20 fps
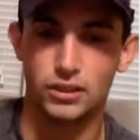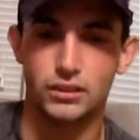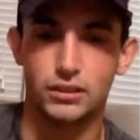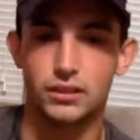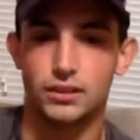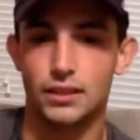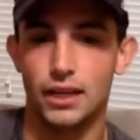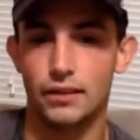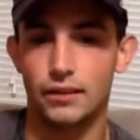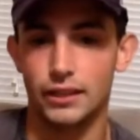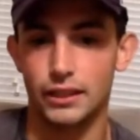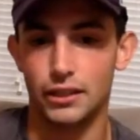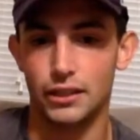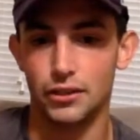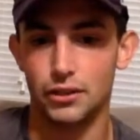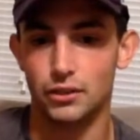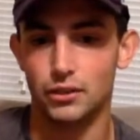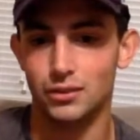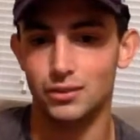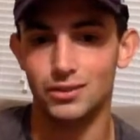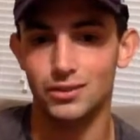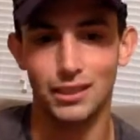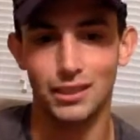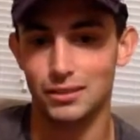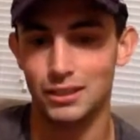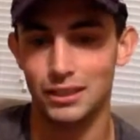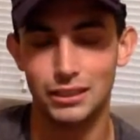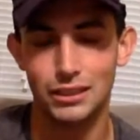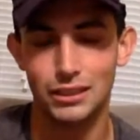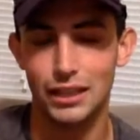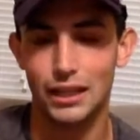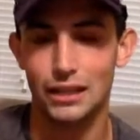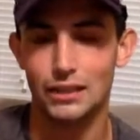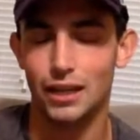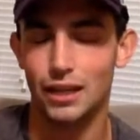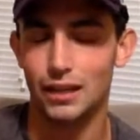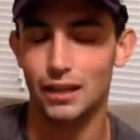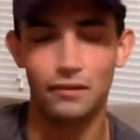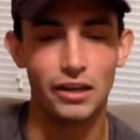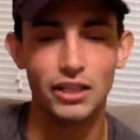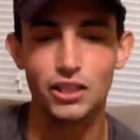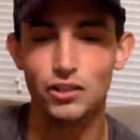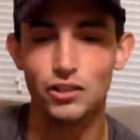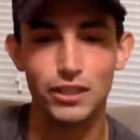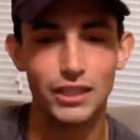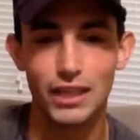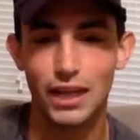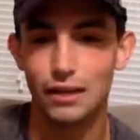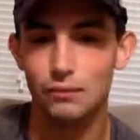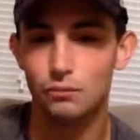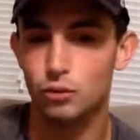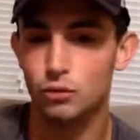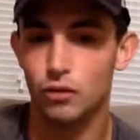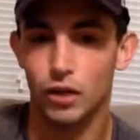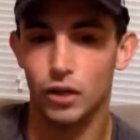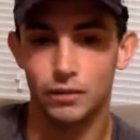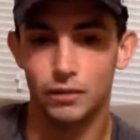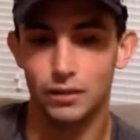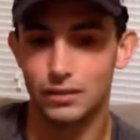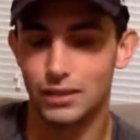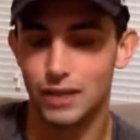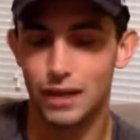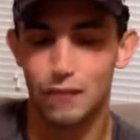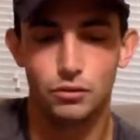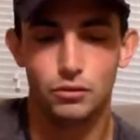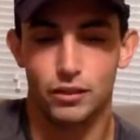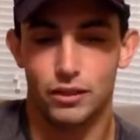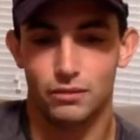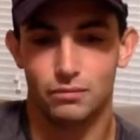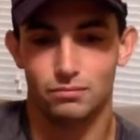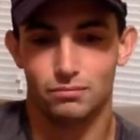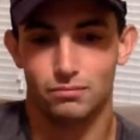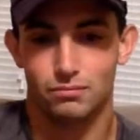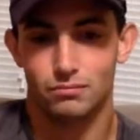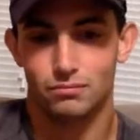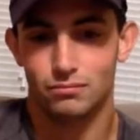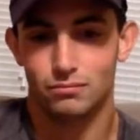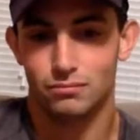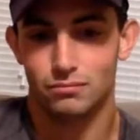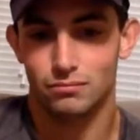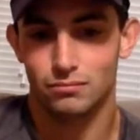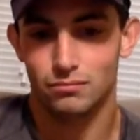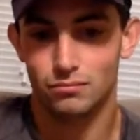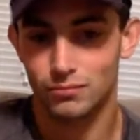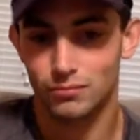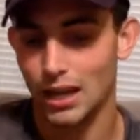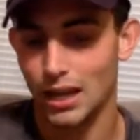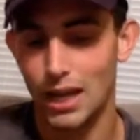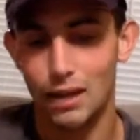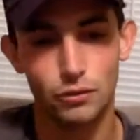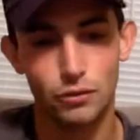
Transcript: does not like Garrett Cole. Look, you just got to... Eventually, you got to move on, man. You got to move on. Got